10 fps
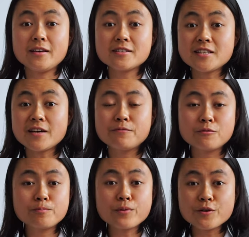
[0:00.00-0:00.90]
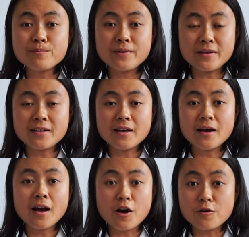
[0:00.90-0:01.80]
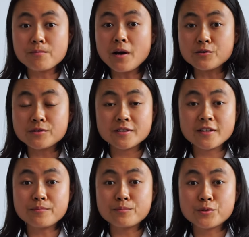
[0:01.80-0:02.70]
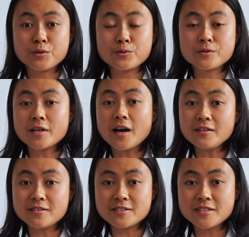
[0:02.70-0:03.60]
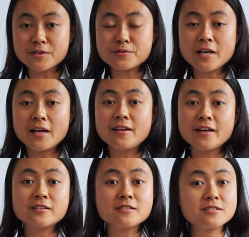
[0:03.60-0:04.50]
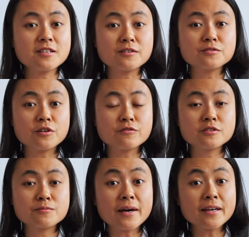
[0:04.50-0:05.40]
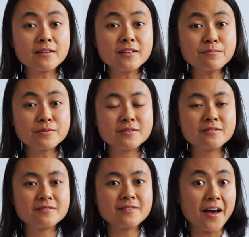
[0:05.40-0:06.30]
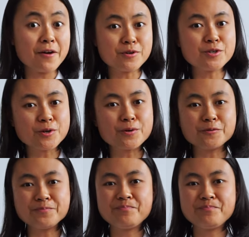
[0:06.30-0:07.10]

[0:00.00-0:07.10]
Except for burping, our mouths can produce other sounds like the sound of smacking lips. I will show you.